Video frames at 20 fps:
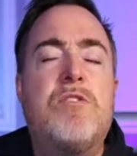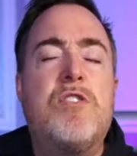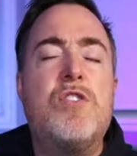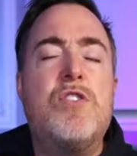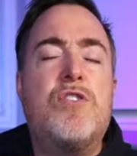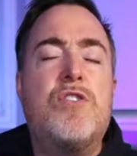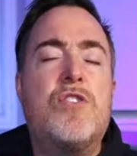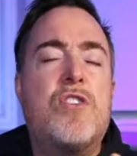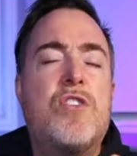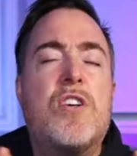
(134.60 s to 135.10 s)

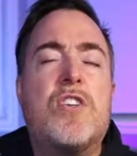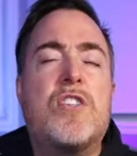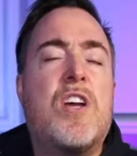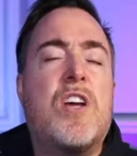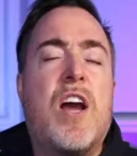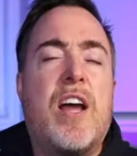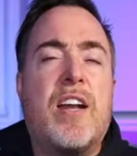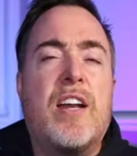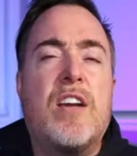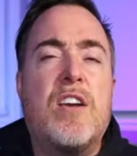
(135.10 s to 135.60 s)
just
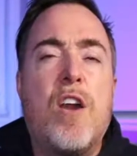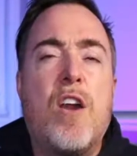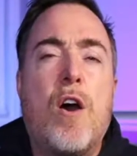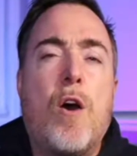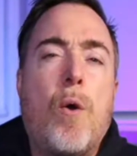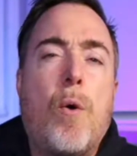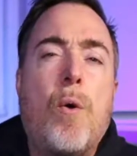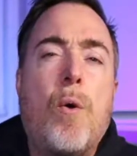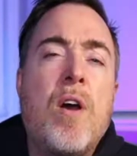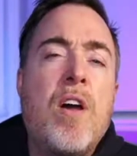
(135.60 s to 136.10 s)
kind of
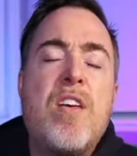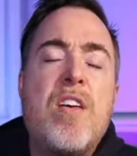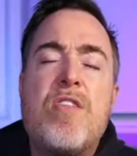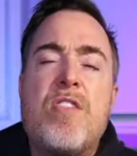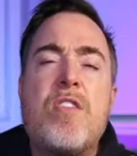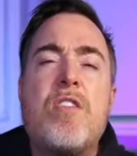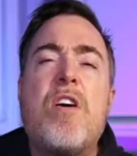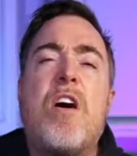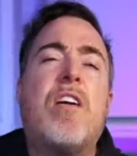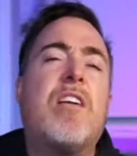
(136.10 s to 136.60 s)
know. They're
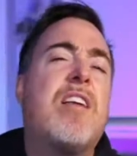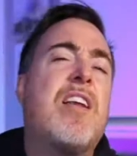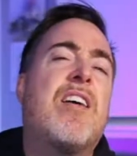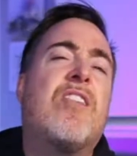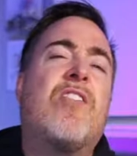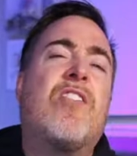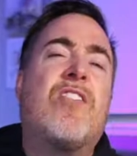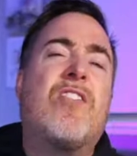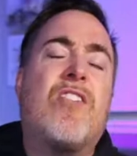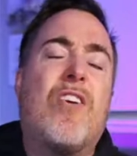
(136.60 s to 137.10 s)
not
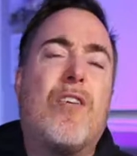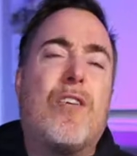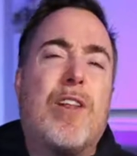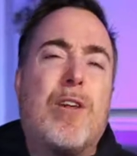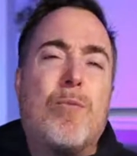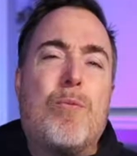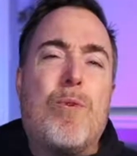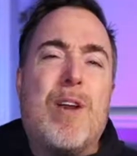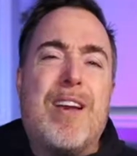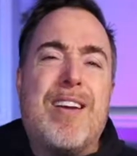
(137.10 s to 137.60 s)
necessarily
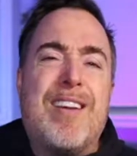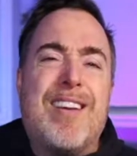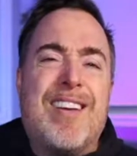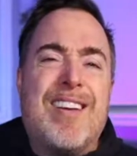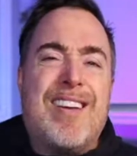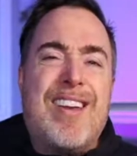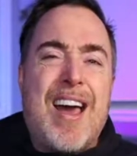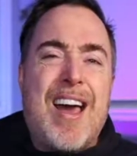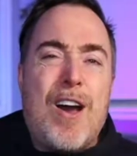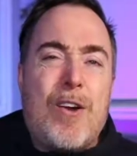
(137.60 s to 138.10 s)
written
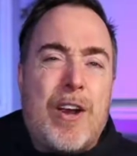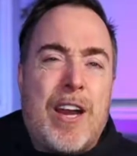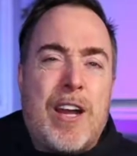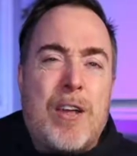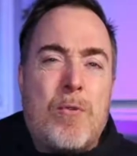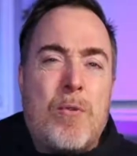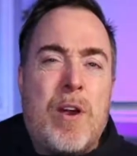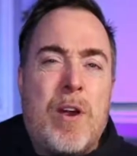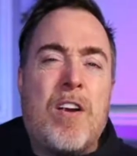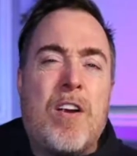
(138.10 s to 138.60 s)
down
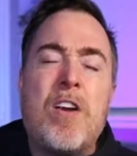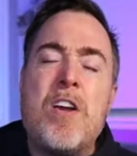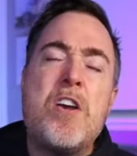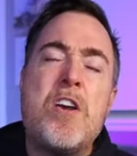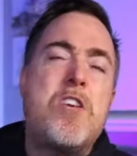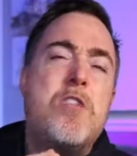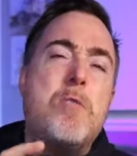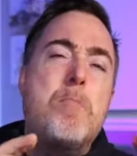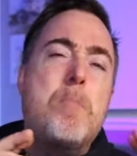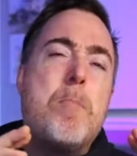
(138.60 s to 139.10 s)
anywhere.
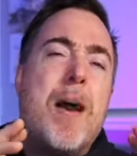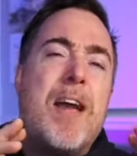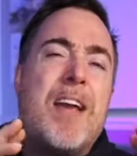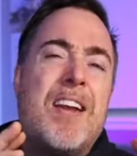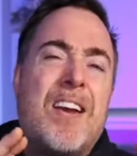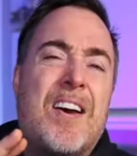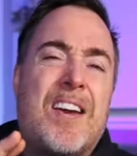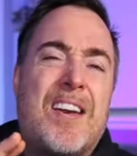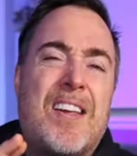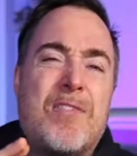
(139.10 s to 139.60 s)
You might
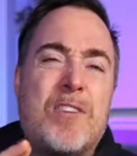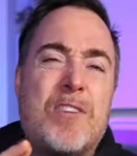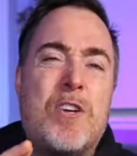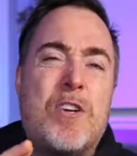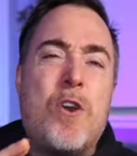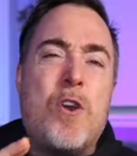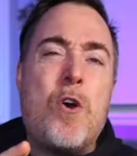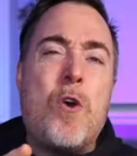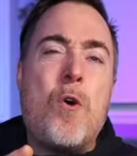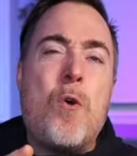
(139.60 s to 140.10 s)
not even
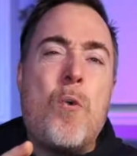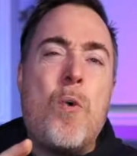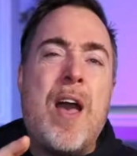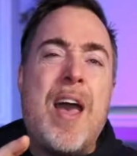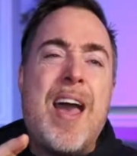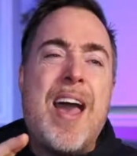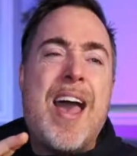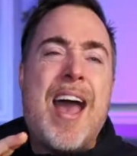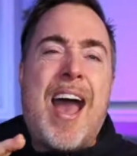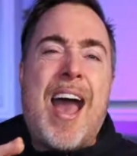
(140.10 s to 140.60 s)
know
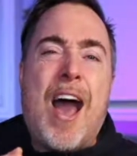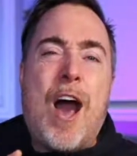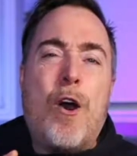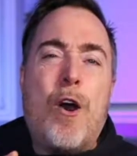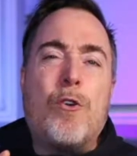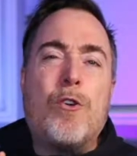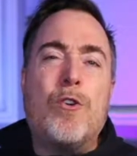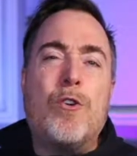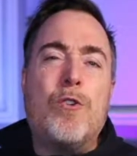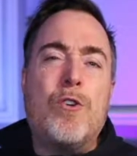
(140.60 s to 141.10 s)
how
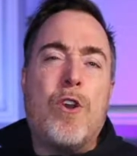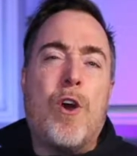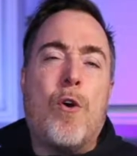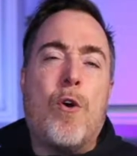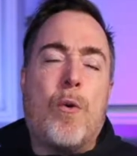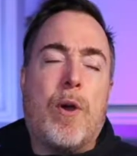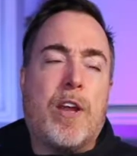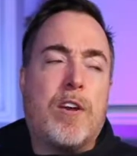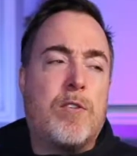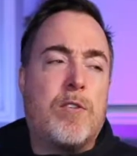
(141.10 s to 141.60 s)
you know
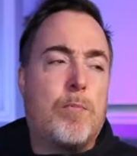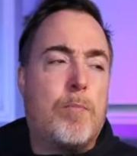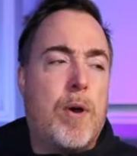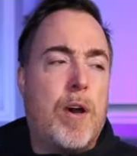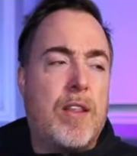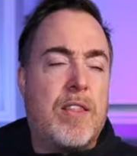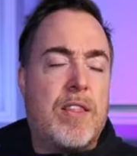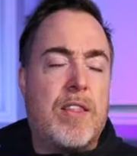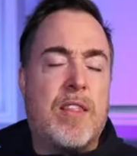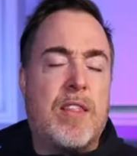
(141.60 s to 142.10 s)
it,
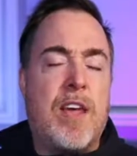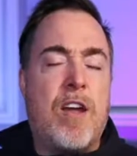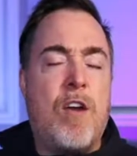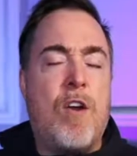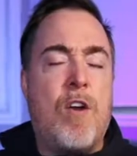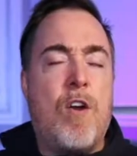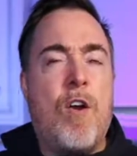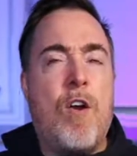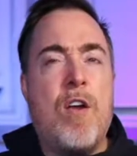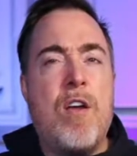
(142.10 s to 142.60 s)
but
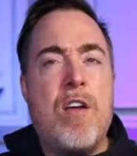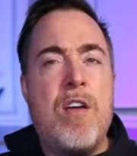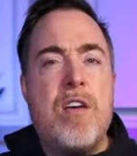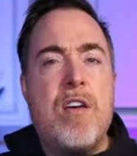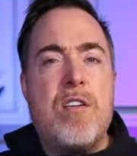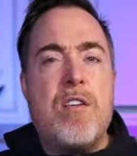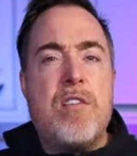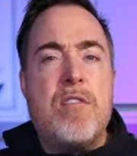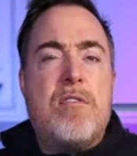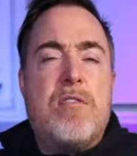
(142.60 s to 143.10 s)
they're
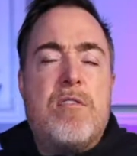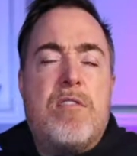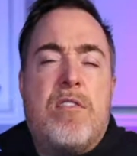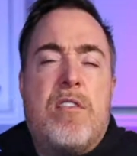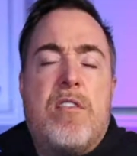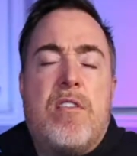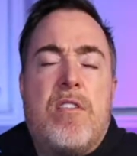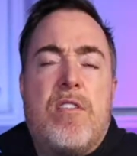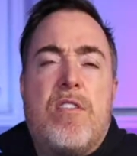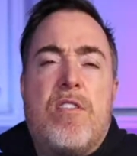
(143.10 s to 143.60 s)

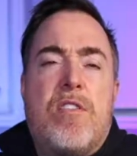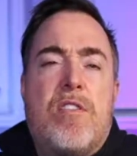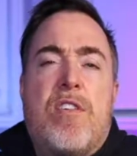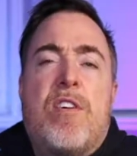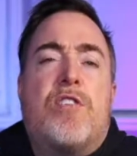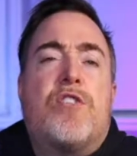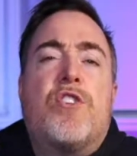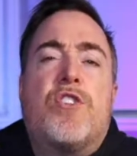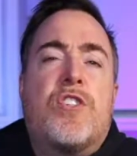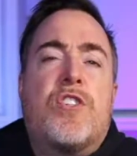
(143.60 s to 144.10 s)

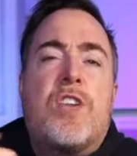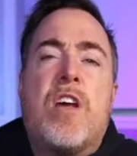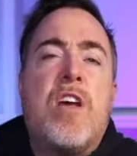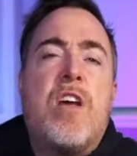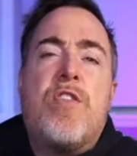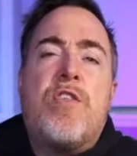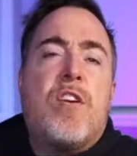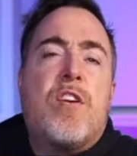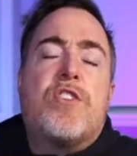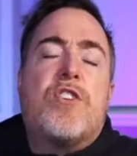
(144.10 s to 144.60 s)
just
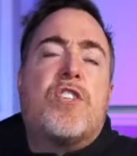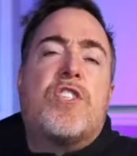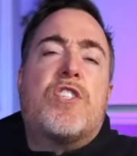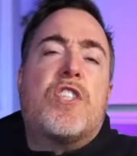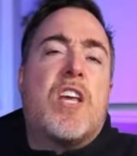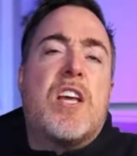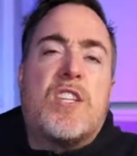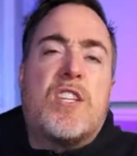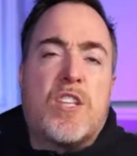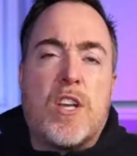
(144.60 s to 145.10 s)

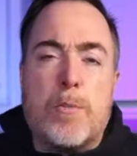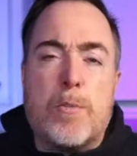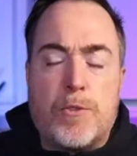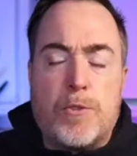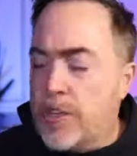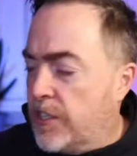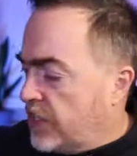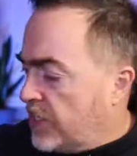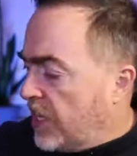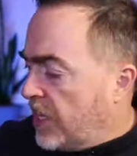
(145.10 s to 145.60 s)
the
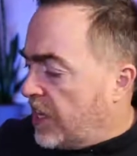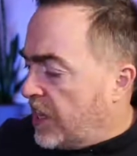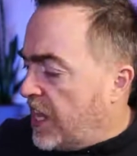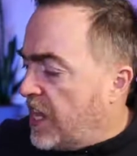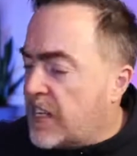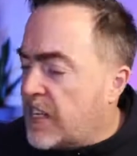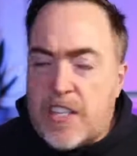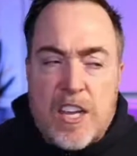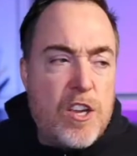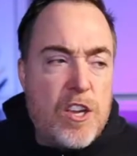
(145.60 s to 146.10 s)
assumptions, the
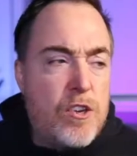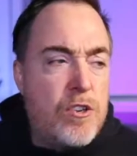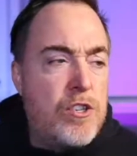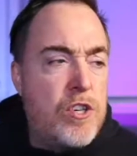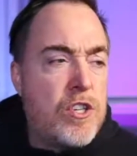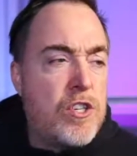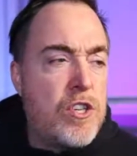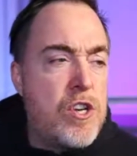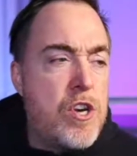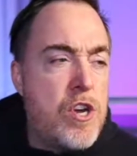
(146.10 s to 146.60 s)
things that you
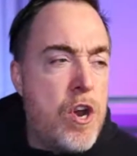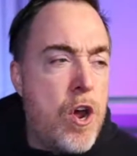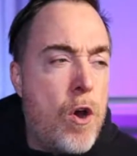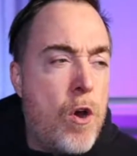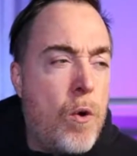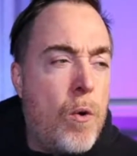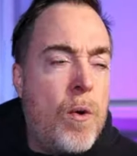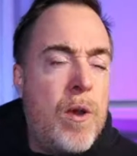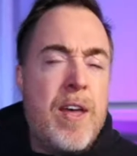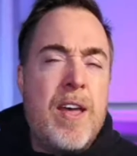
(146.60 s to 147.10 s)
just
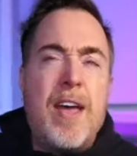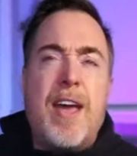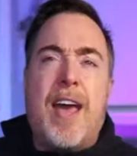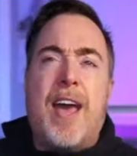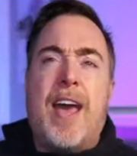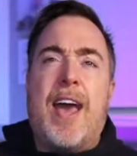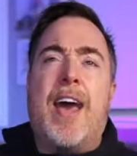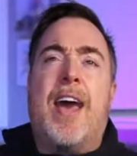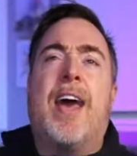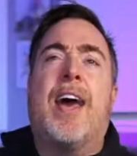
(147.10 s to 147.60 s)
know.
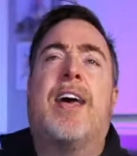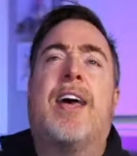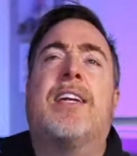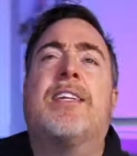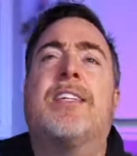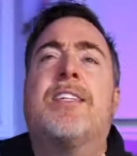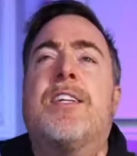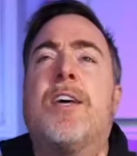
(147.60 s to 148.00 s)
And